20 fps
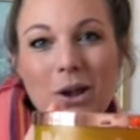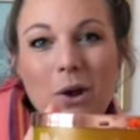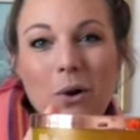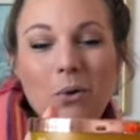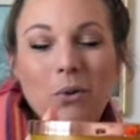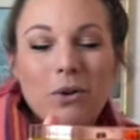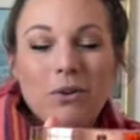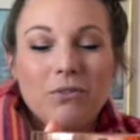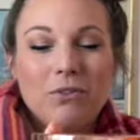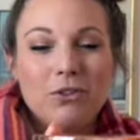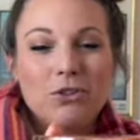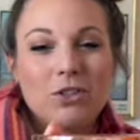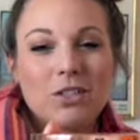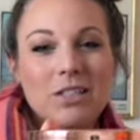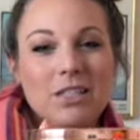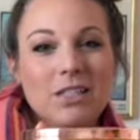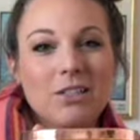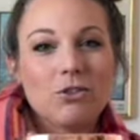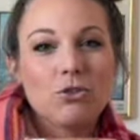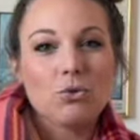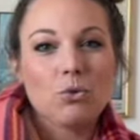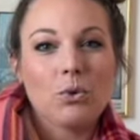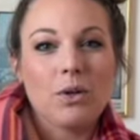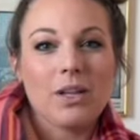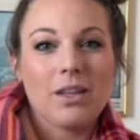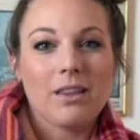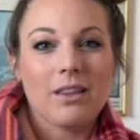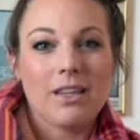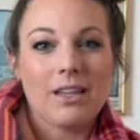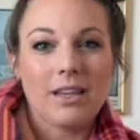or if you just
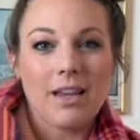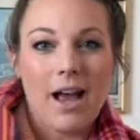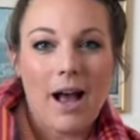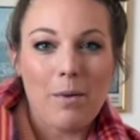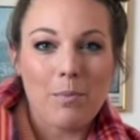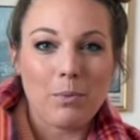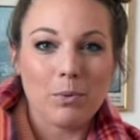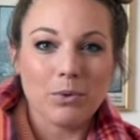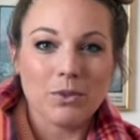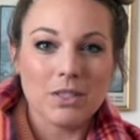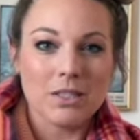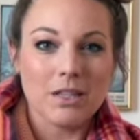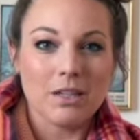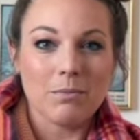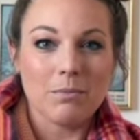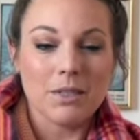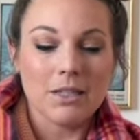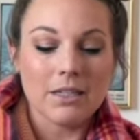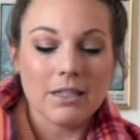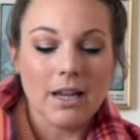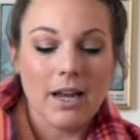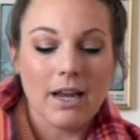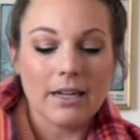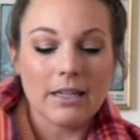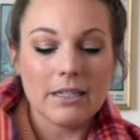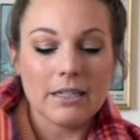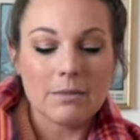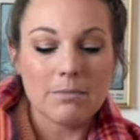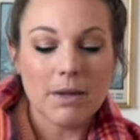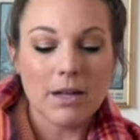enjoy the apple cinnamon kind
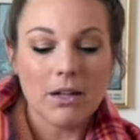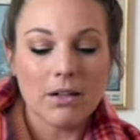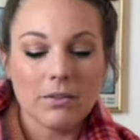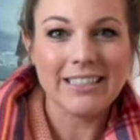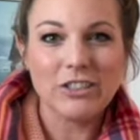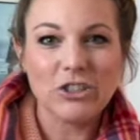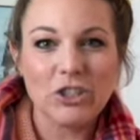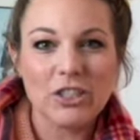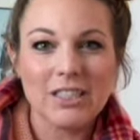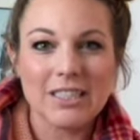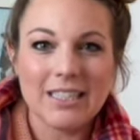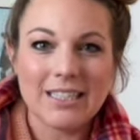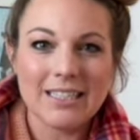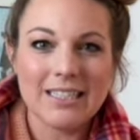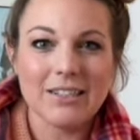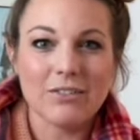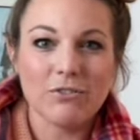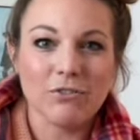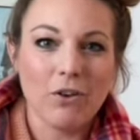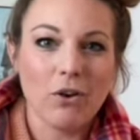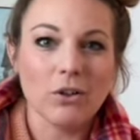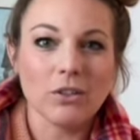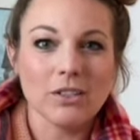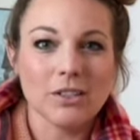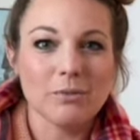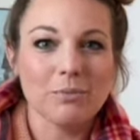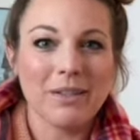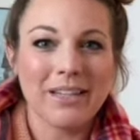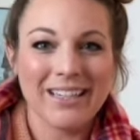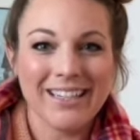of smell. It just isn't fall
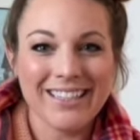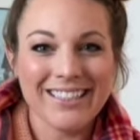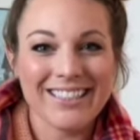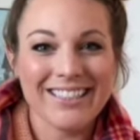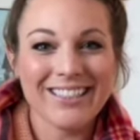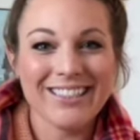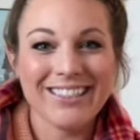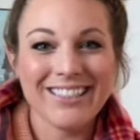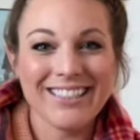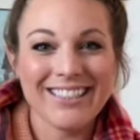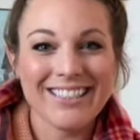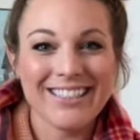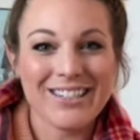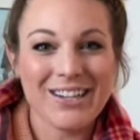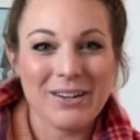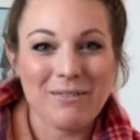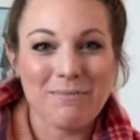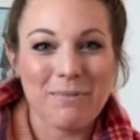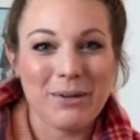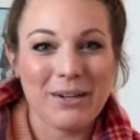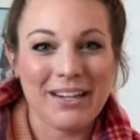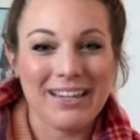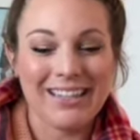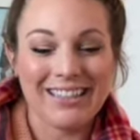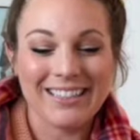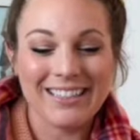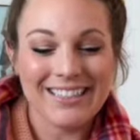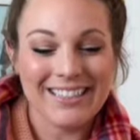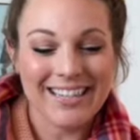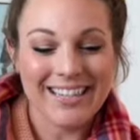to me until I start burning
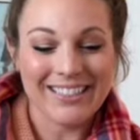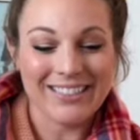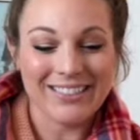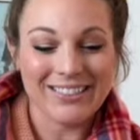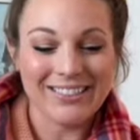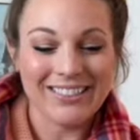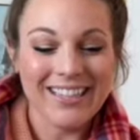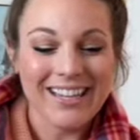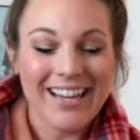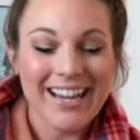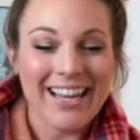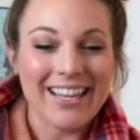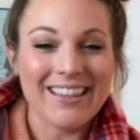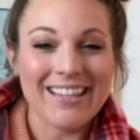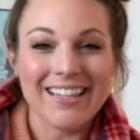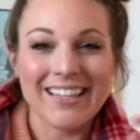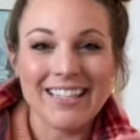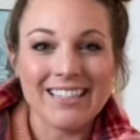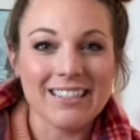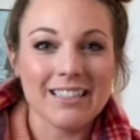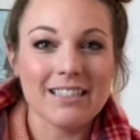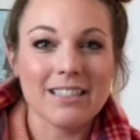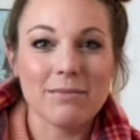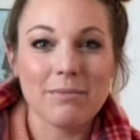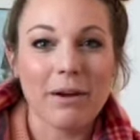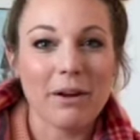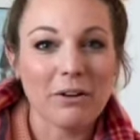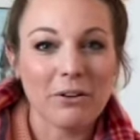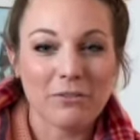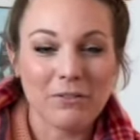this candle. And then it doesn't
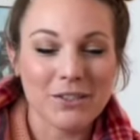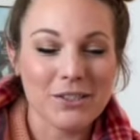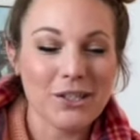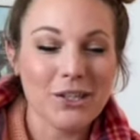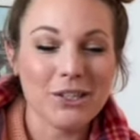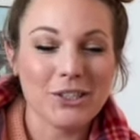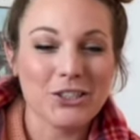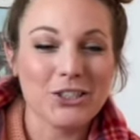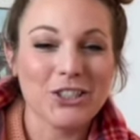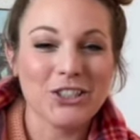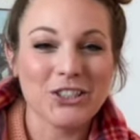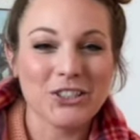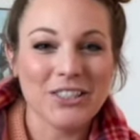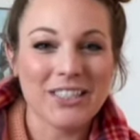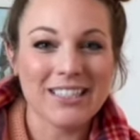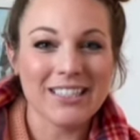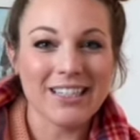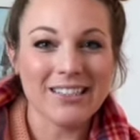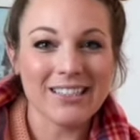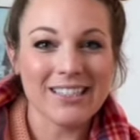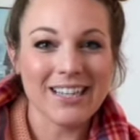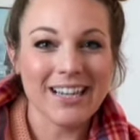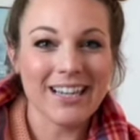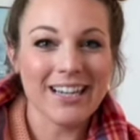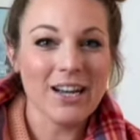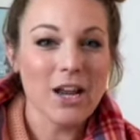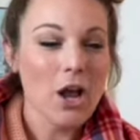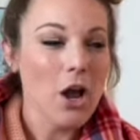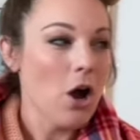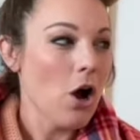matter if it's 100 degrees
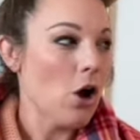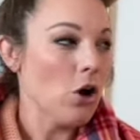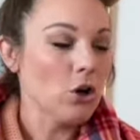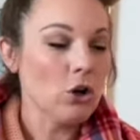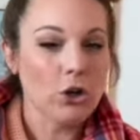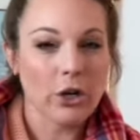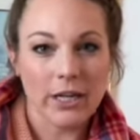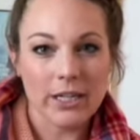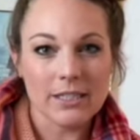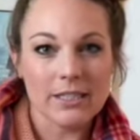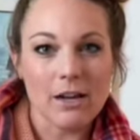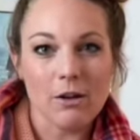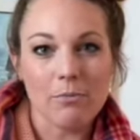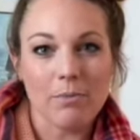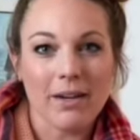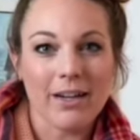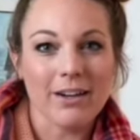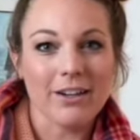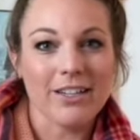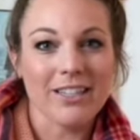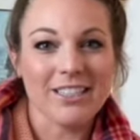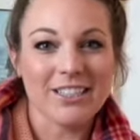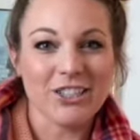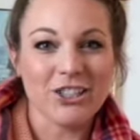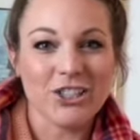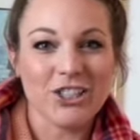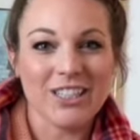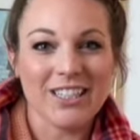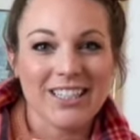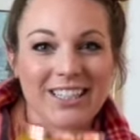outside, I'll crank down my air
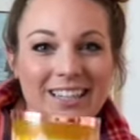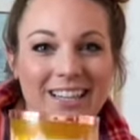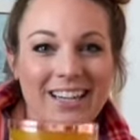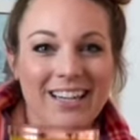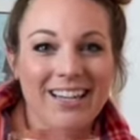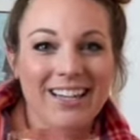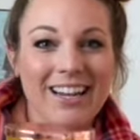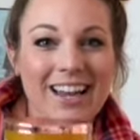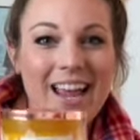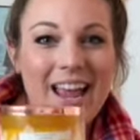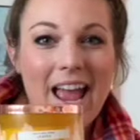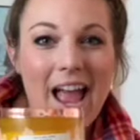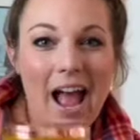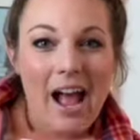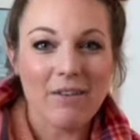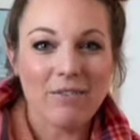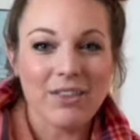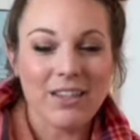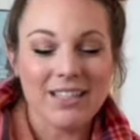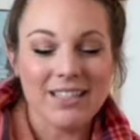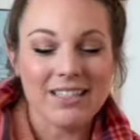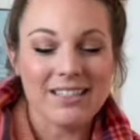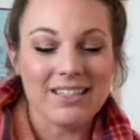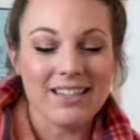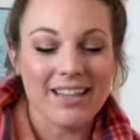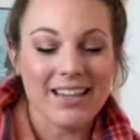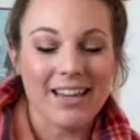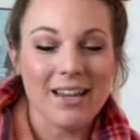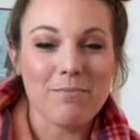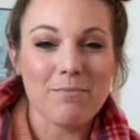conditioning and have this
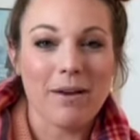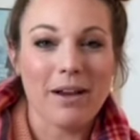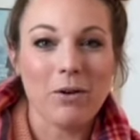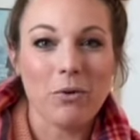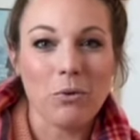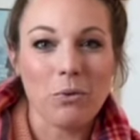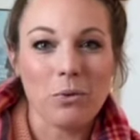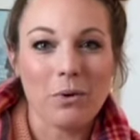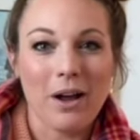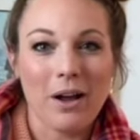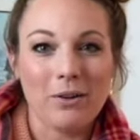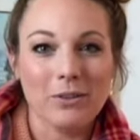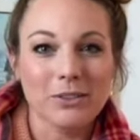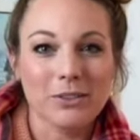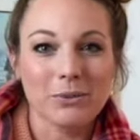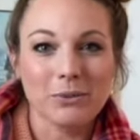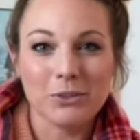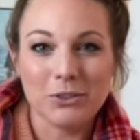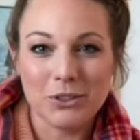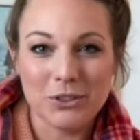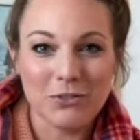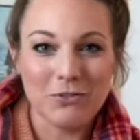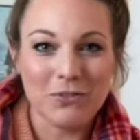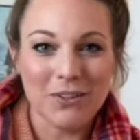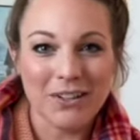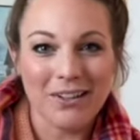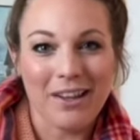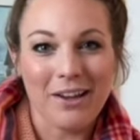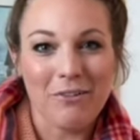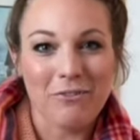lit, and my whole house will just
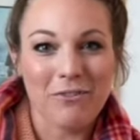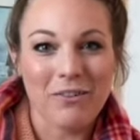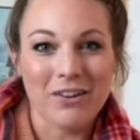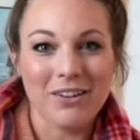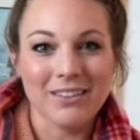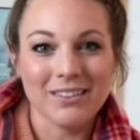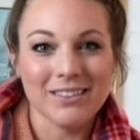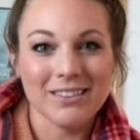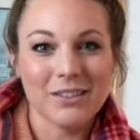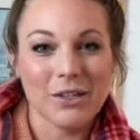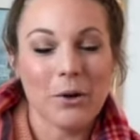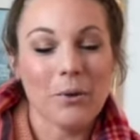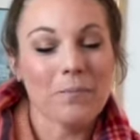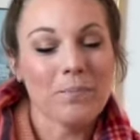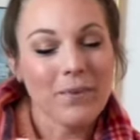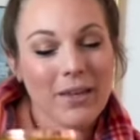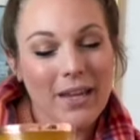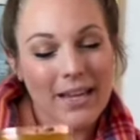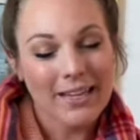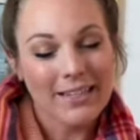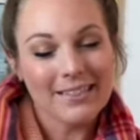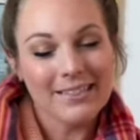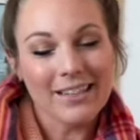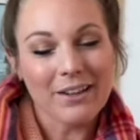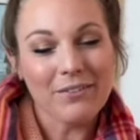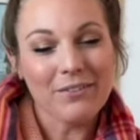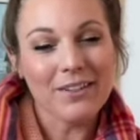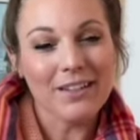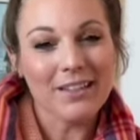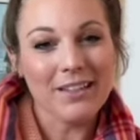feel like fall. So
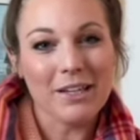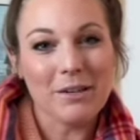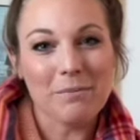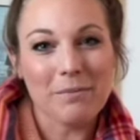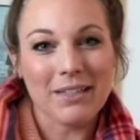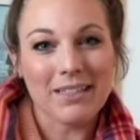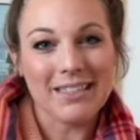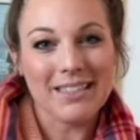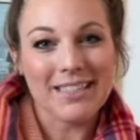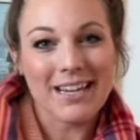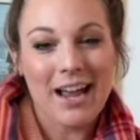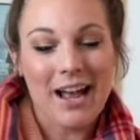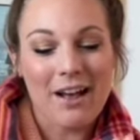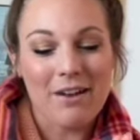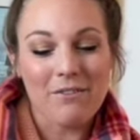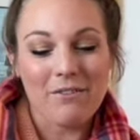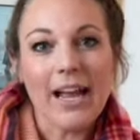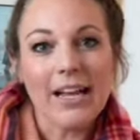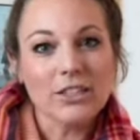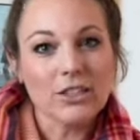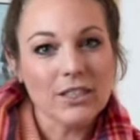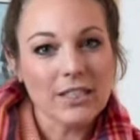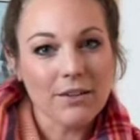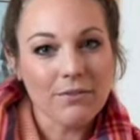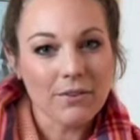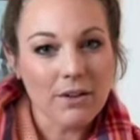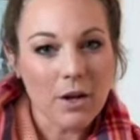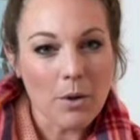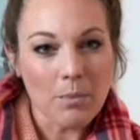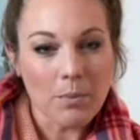definitely a must have. I just
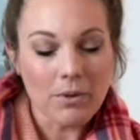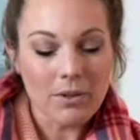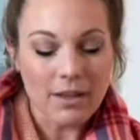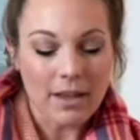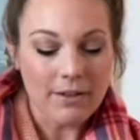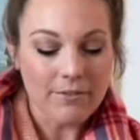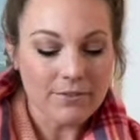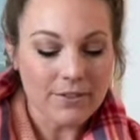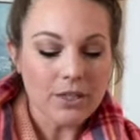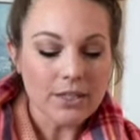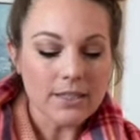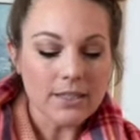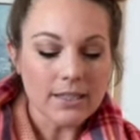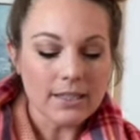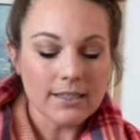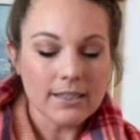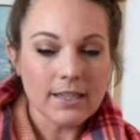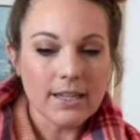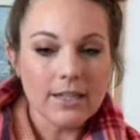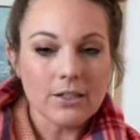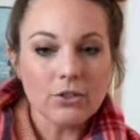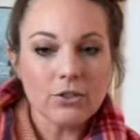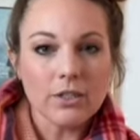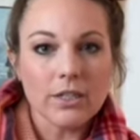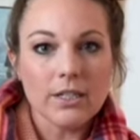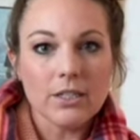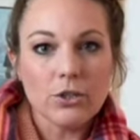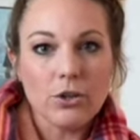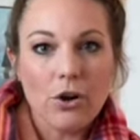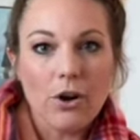have a couple left. This next candle
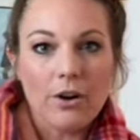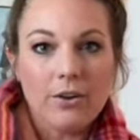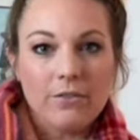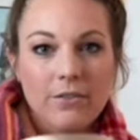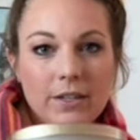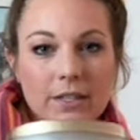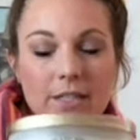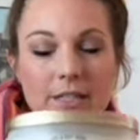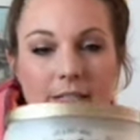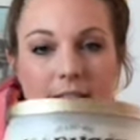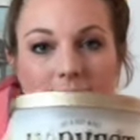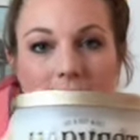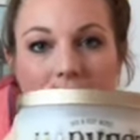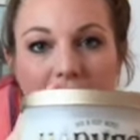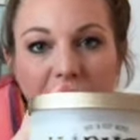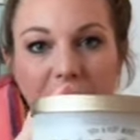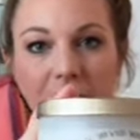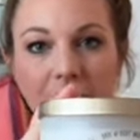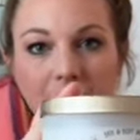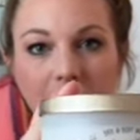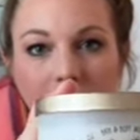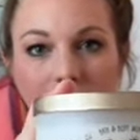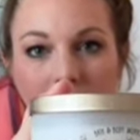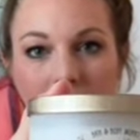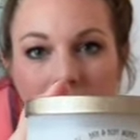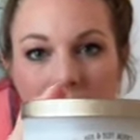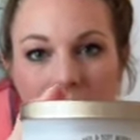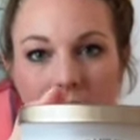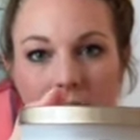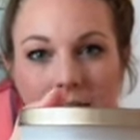is Harvest Gathering.